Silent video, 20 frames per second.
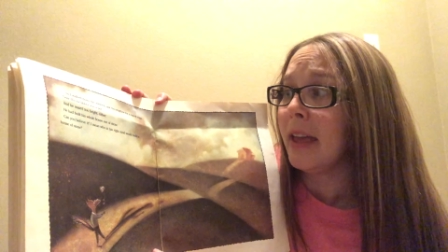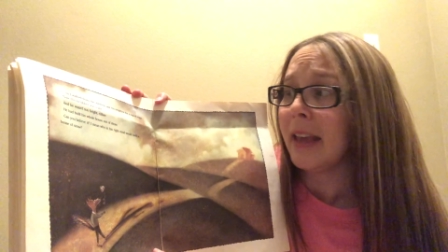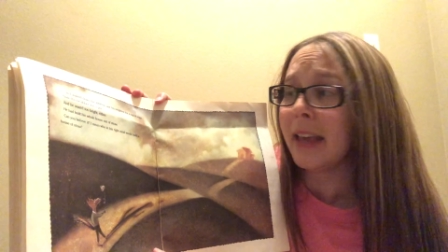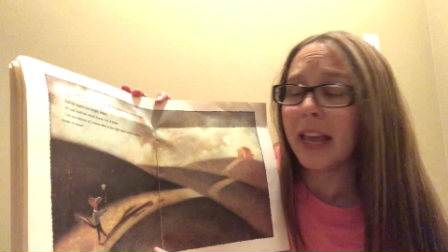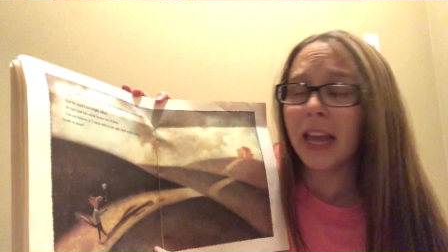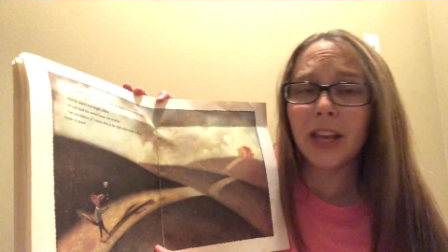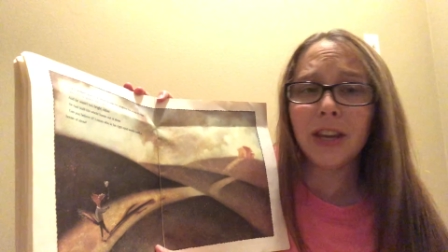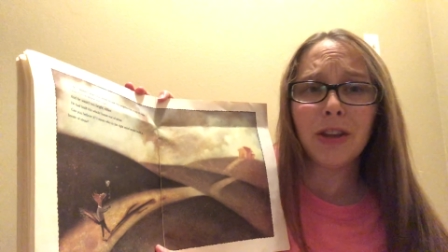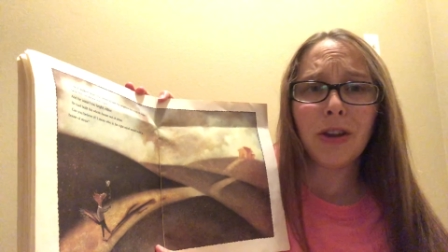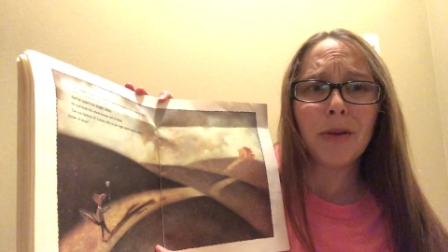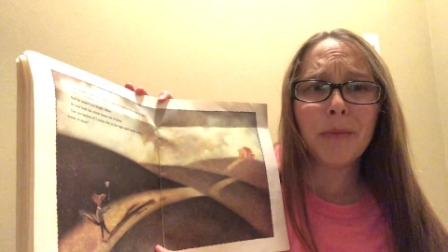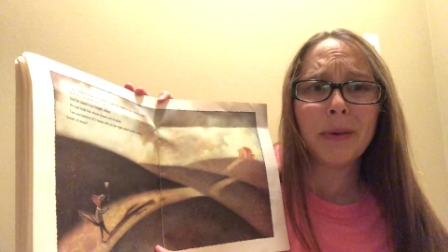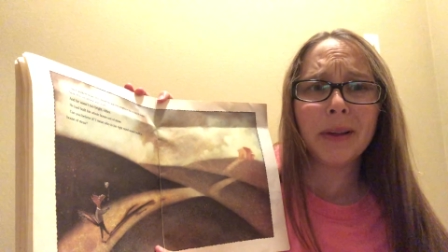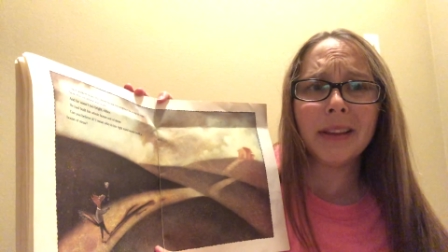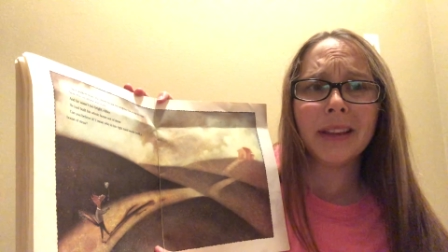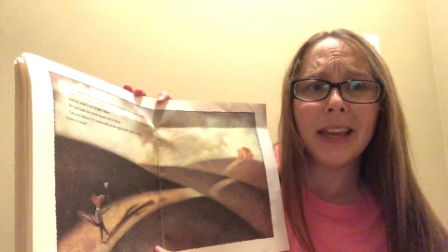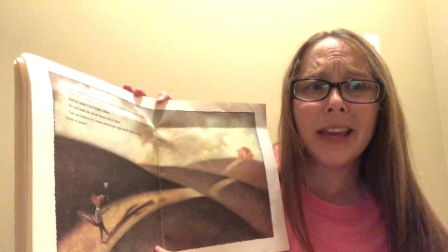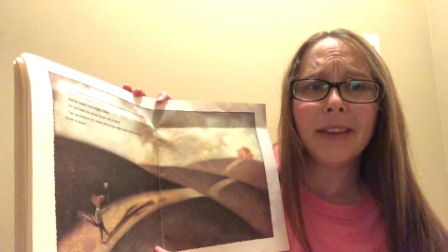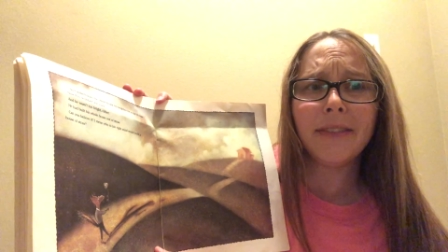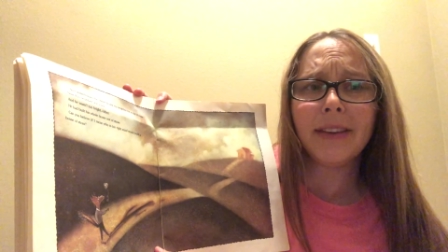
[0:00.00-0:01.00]
Can you
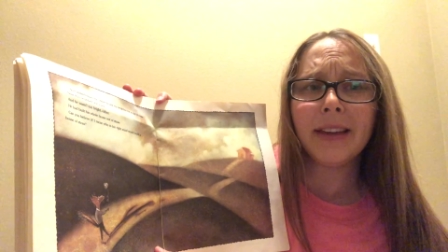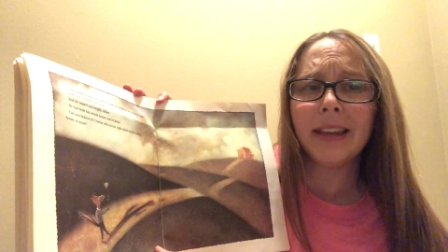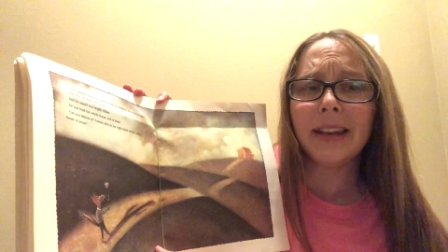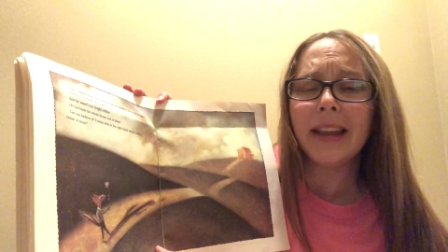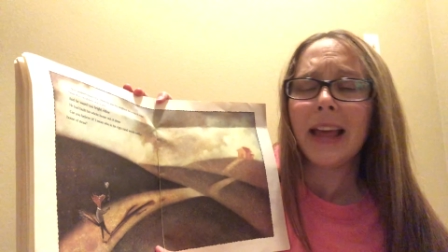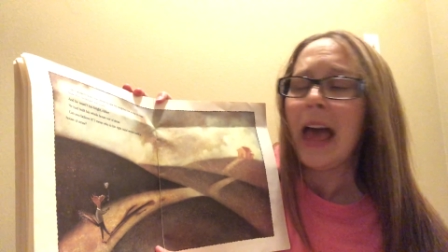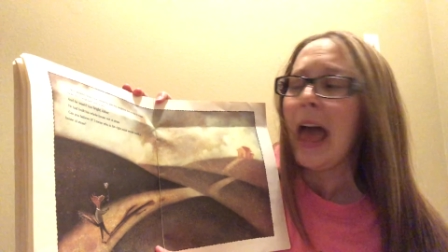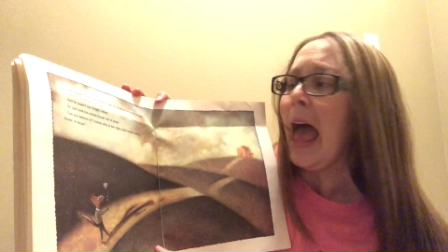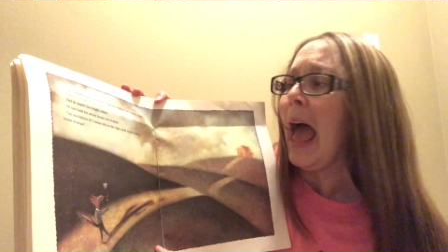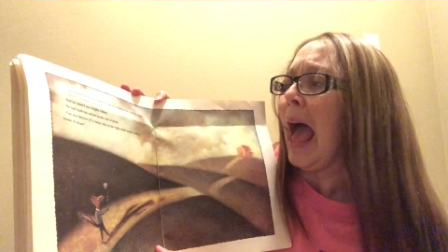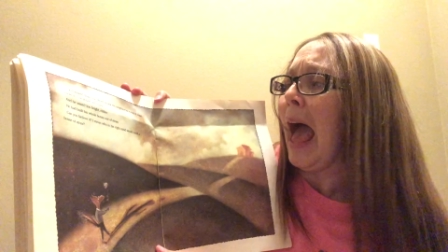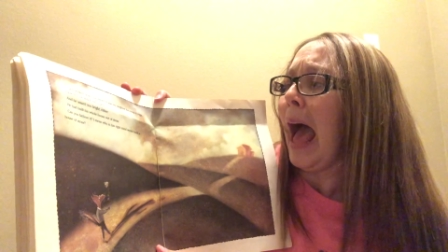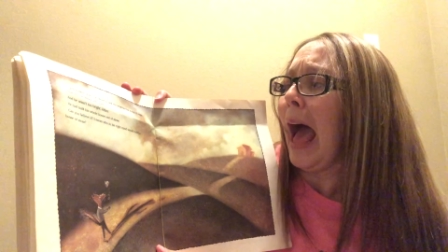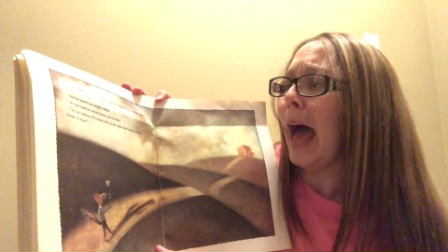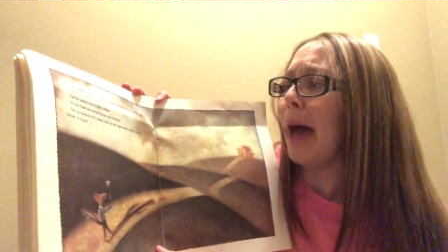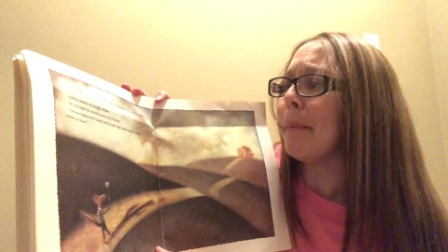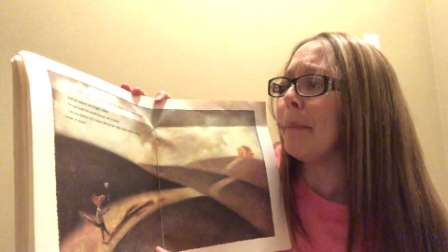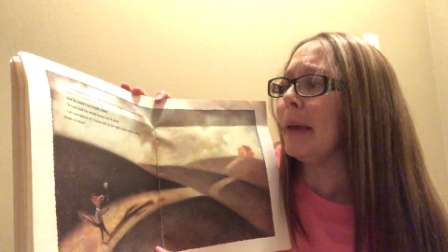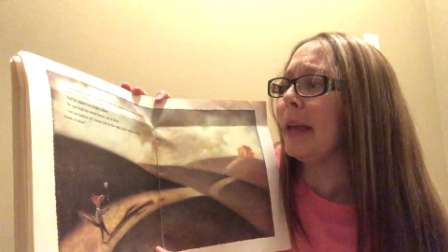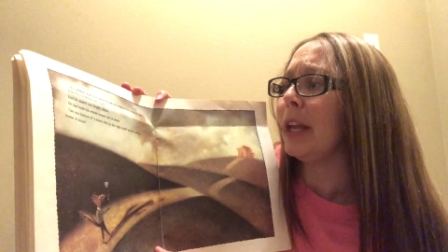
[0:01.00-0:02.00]
believe it?
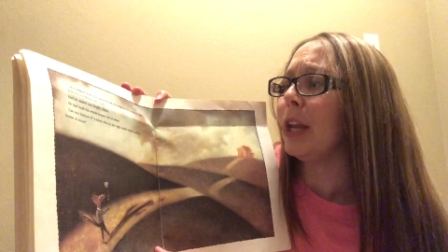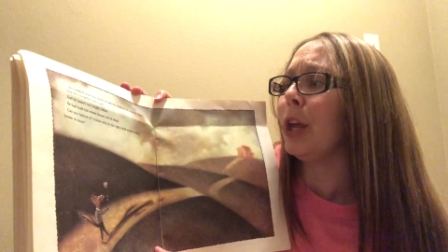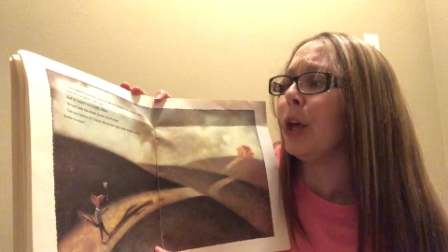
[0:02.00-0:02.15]
I mean,